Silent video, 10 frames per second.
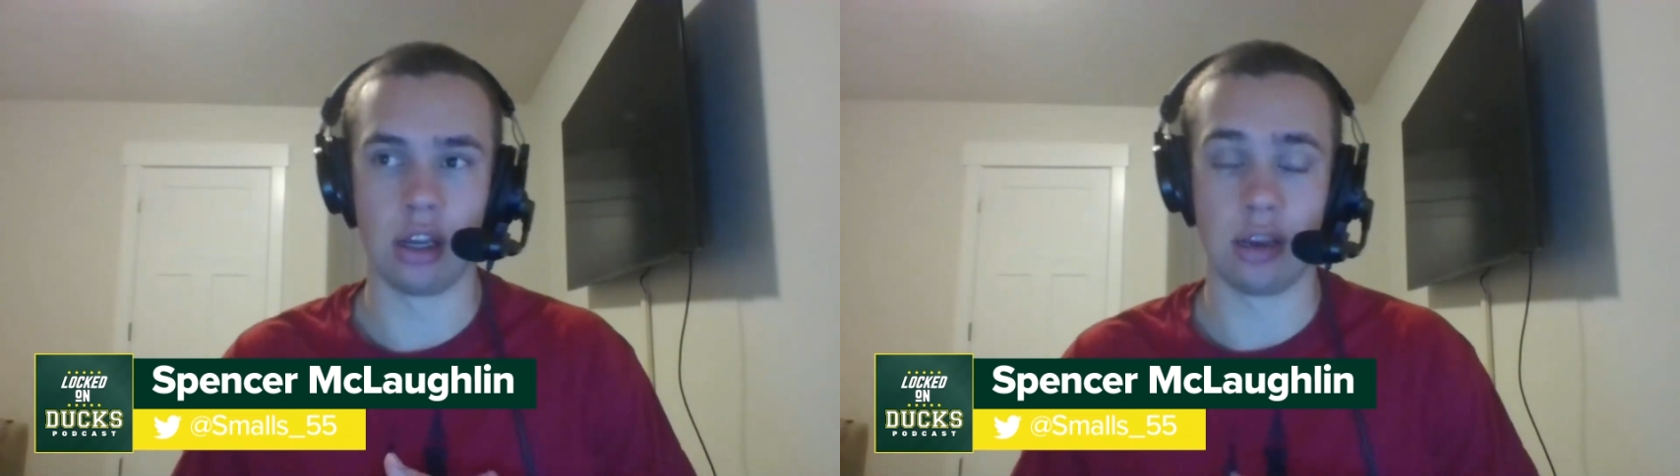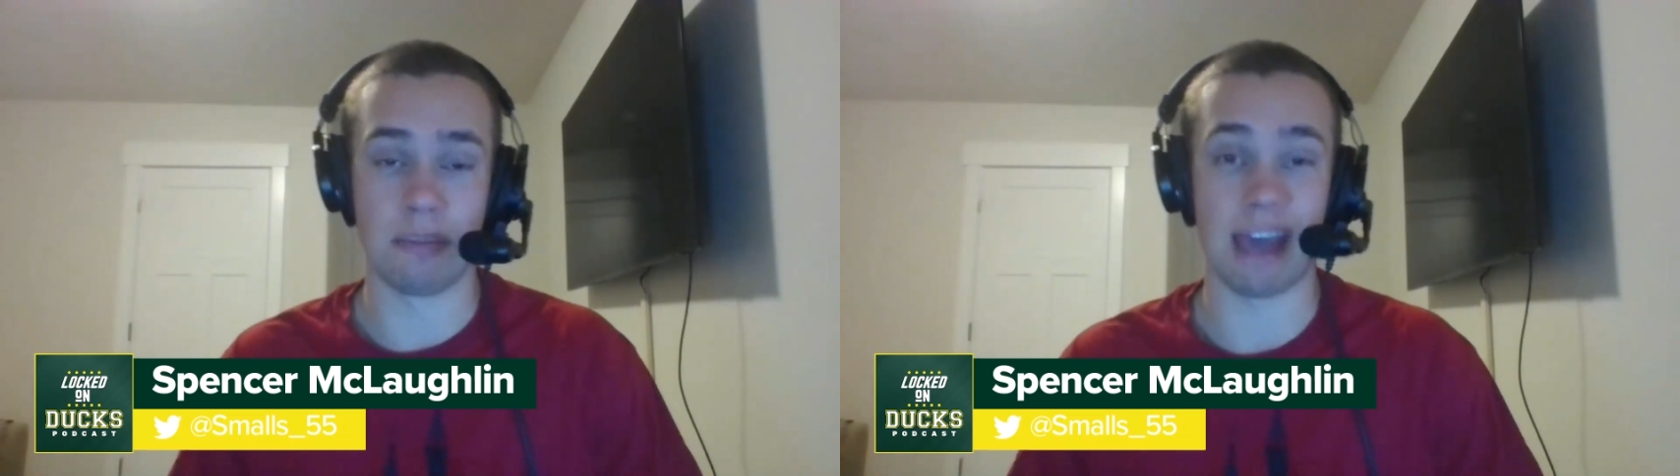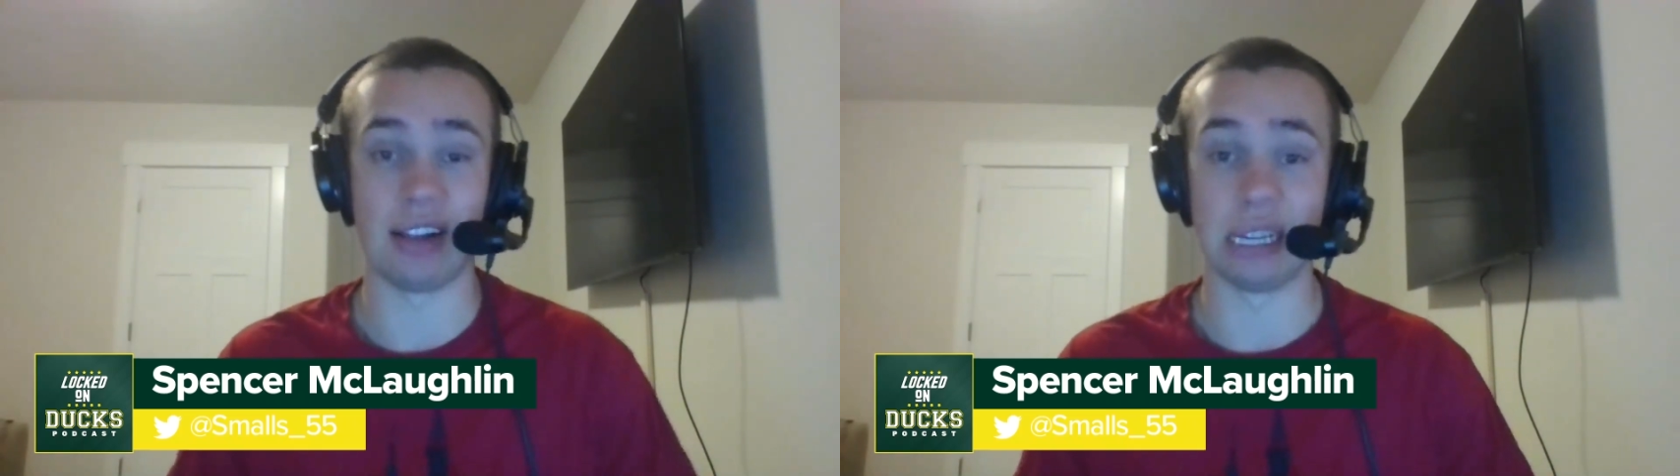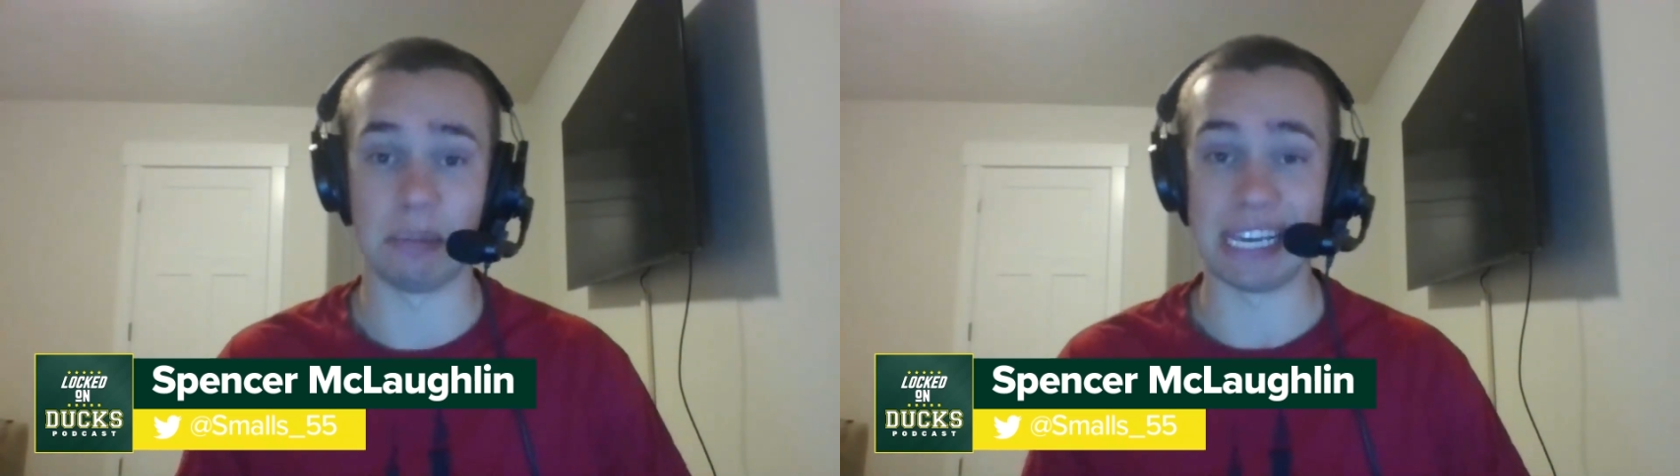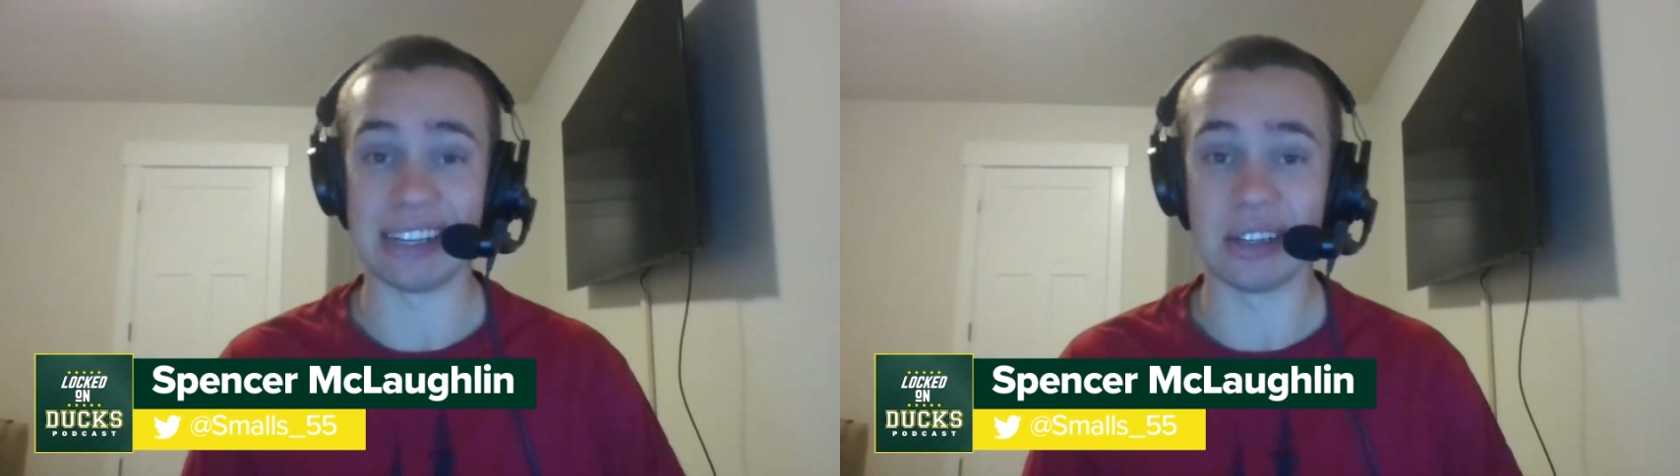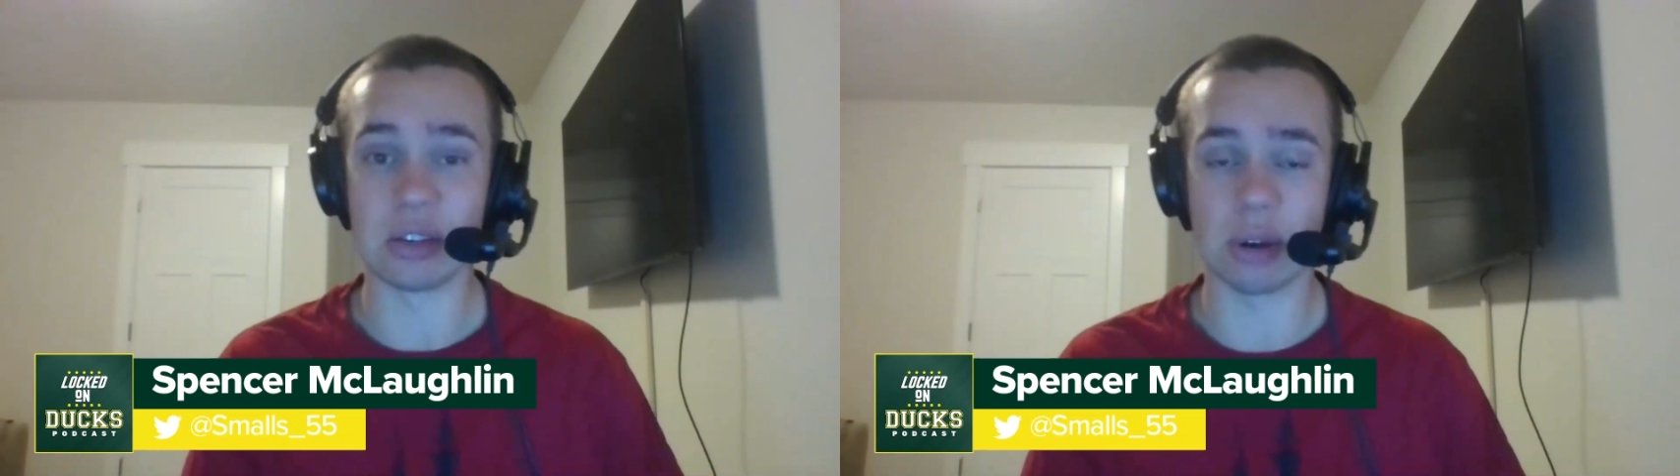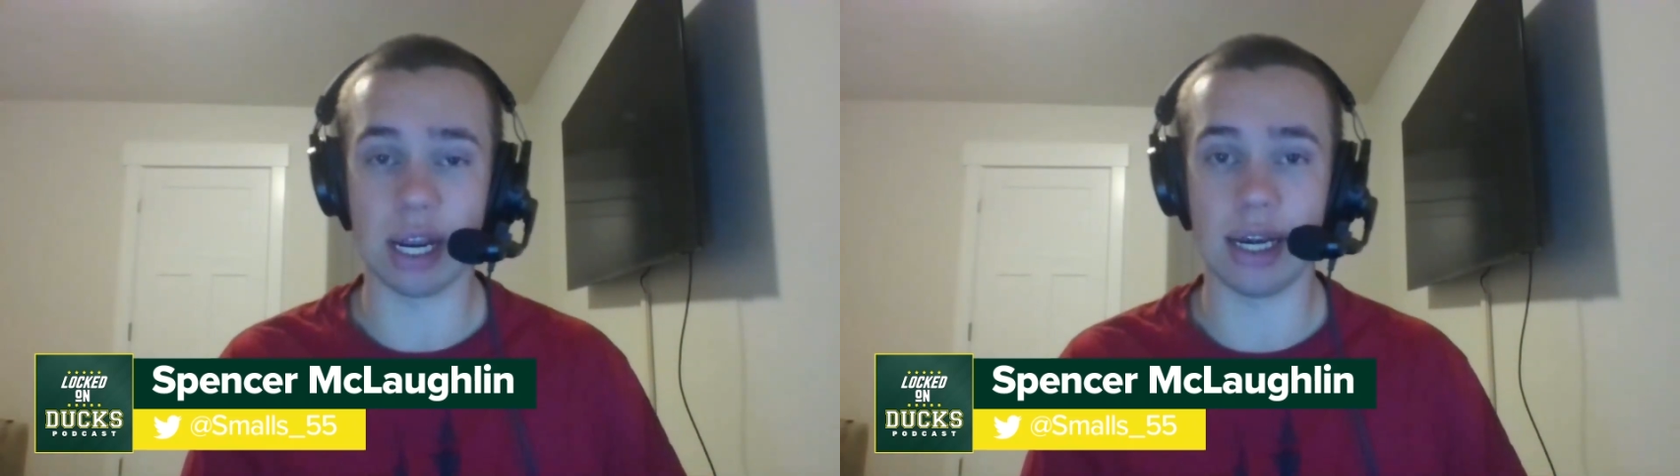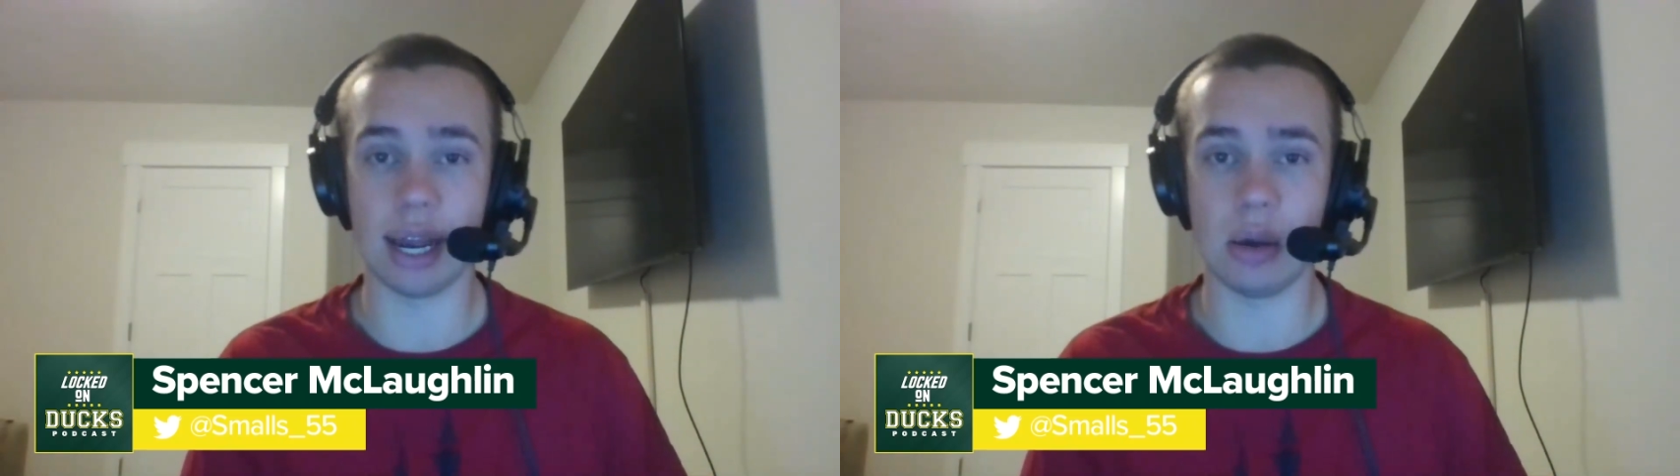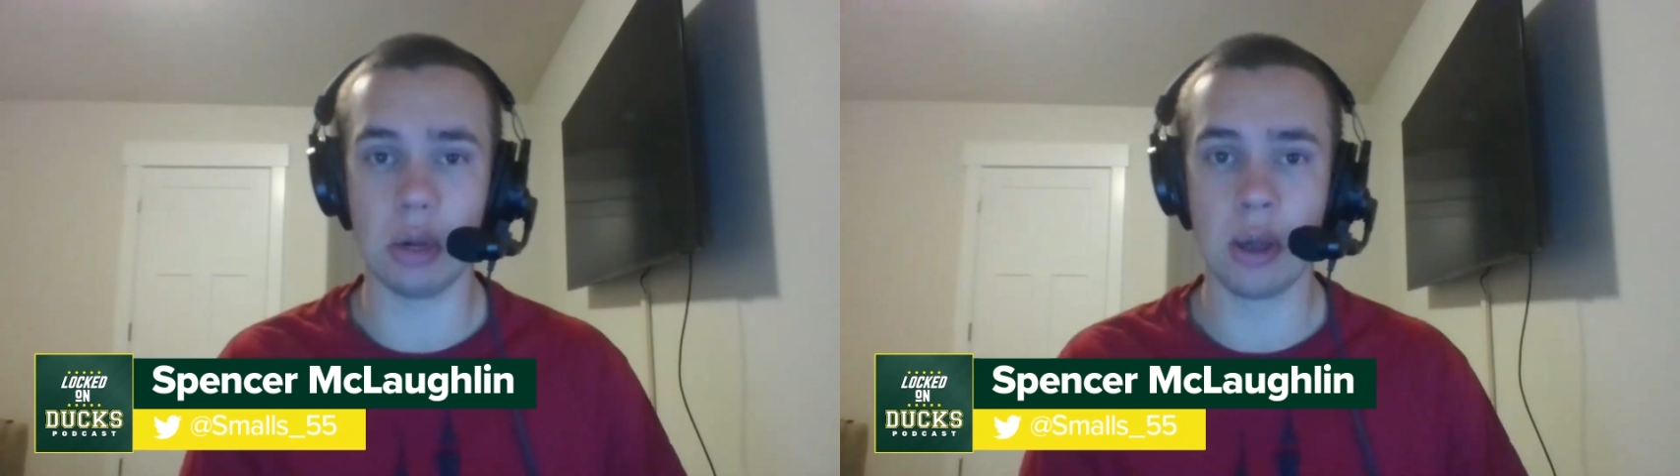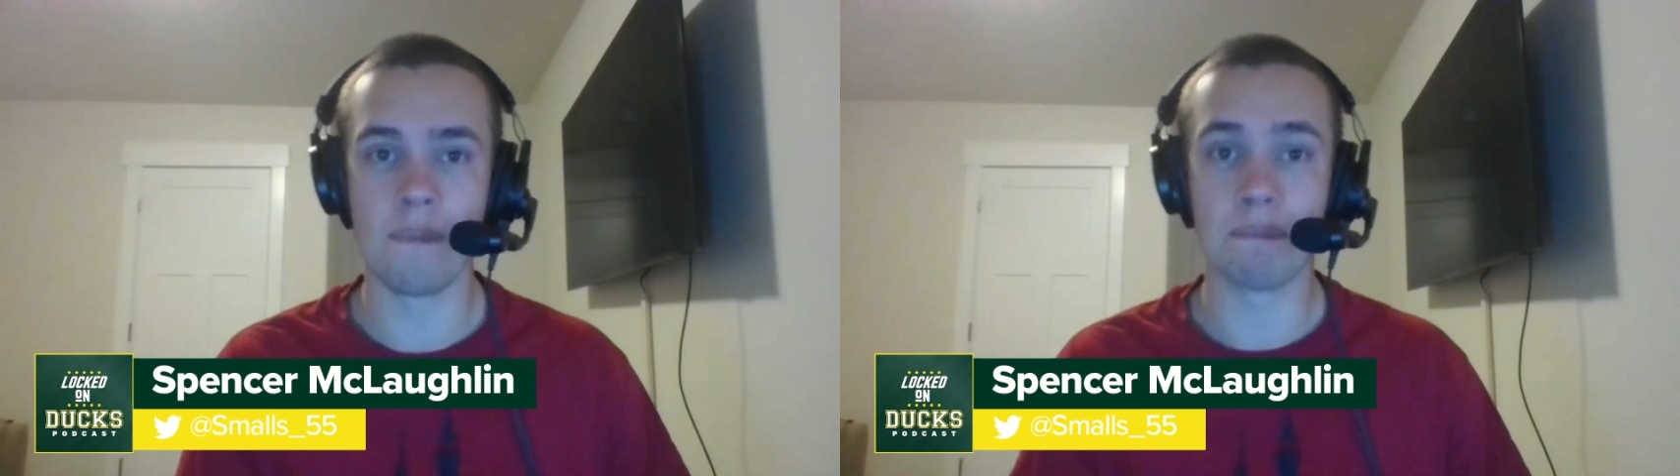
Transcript: compelling pieces right now,